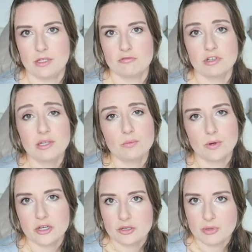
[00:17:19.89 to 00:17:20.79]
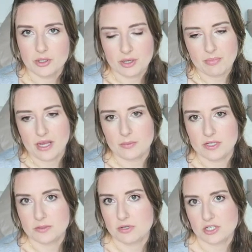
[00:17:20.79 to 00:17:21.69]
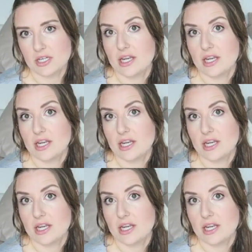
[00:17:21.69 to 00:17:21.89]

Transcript: You're really worried about your baby, especially